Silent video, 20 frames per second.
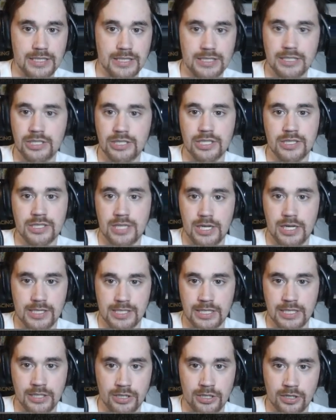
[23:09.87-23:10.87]
because it's just
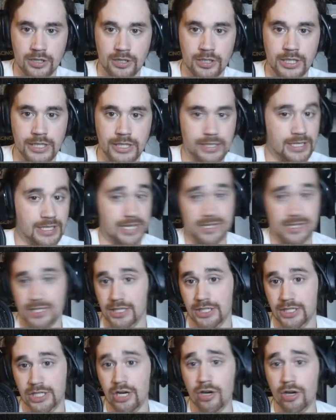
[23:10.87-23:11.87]
constant gurgling next to
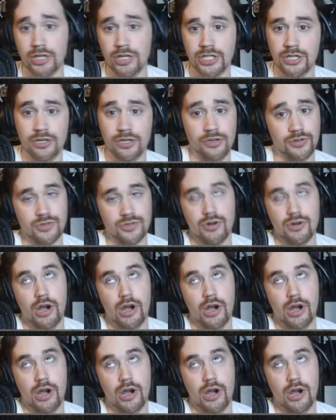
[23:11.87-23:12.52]
the charger, who's...